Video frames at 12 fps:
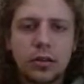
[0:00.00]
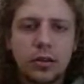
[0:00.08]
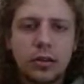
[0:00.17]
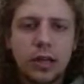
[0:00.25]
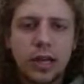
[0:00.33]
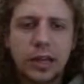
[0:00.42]

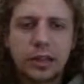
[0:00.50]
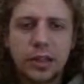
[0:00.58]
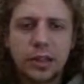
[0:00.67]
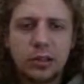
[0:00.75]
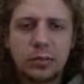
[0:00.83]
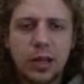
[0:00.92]
And I
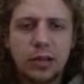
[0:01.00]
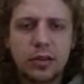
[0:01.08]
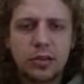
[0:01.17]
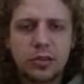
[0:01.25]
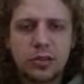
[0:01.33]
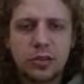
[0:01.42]
think you meant
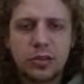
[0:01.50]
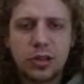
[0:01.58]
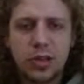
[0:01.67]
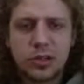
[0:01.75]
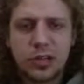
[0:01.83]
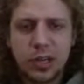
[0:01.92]

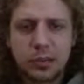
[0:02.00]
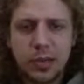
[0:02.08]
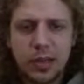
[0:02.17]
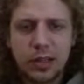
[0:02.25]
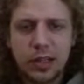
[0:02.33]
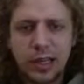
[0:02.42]
nice
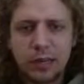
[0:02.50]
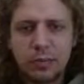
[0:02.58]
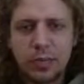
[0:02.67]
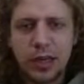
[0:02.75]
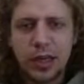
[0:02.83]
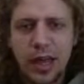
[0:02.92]
checkmate like
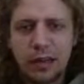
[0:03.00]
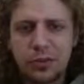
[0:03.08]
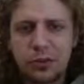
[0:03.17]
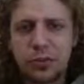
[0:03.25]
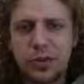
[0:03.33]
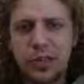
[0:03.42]
after
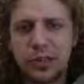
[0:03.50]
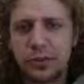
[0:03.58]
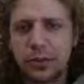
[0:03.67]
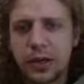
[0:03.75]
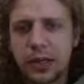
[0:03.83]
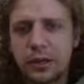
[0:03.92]
rook e3.